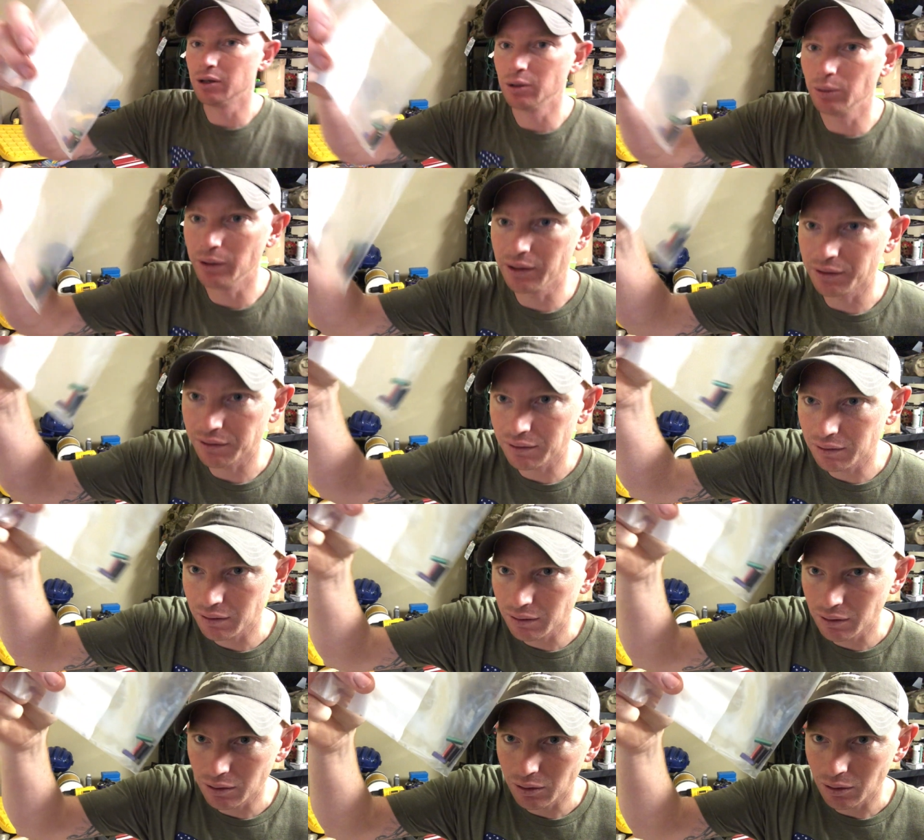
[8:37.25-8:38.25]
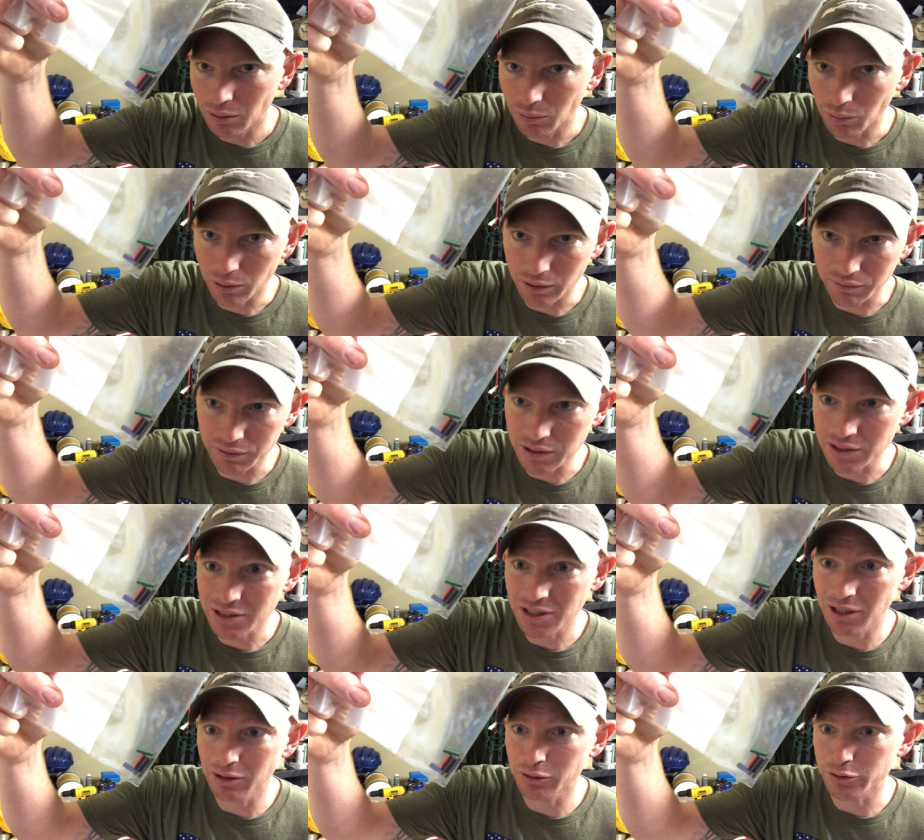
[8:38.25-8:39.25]
with one of these
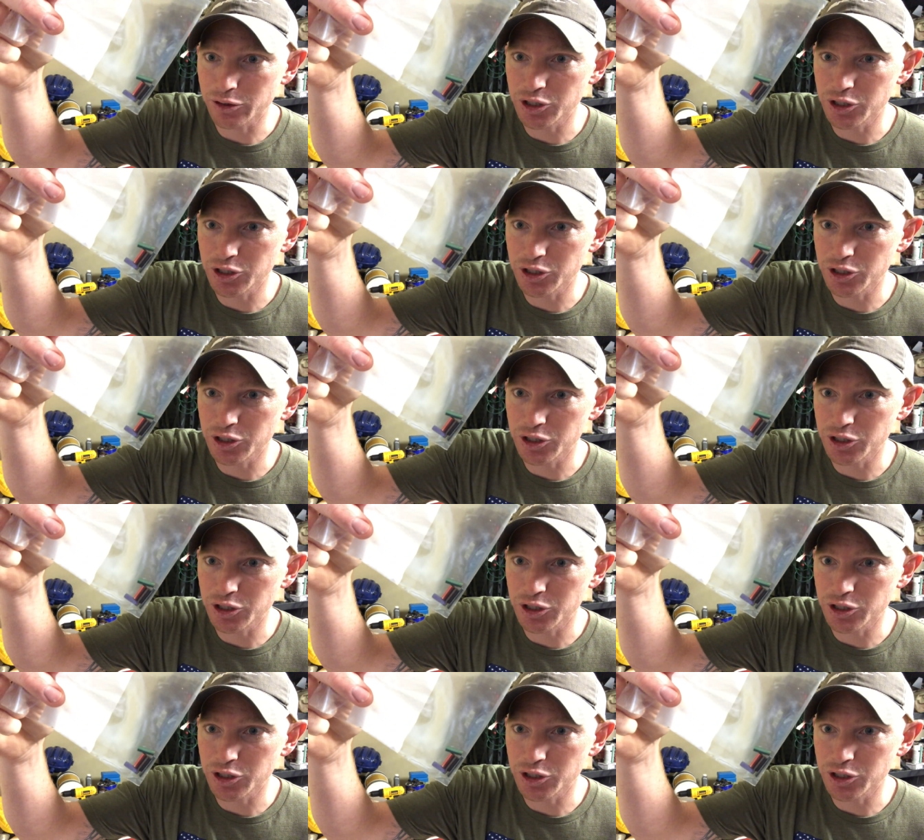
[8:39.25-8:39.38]
colored